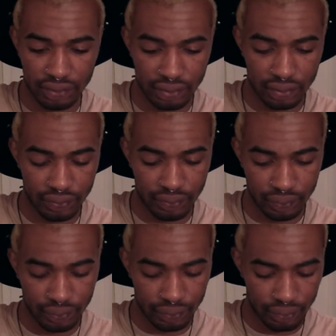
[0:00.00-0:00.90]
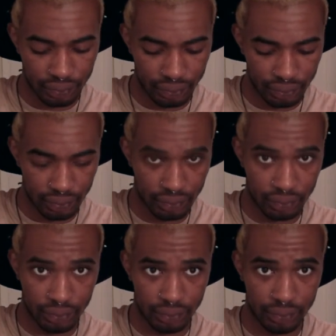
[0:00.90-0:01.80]

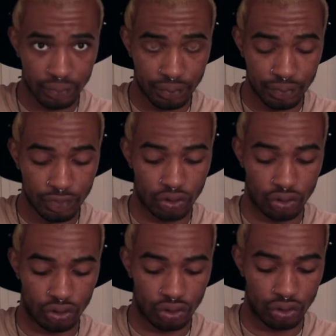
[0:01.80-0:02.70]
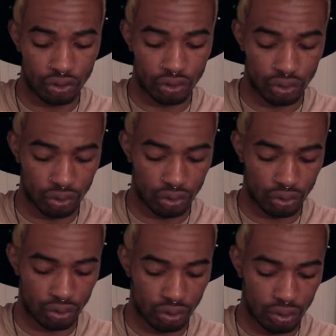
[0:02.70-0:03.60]

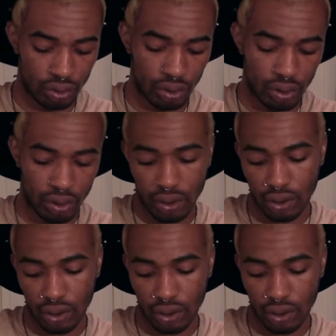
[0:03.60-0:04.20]
[no speech]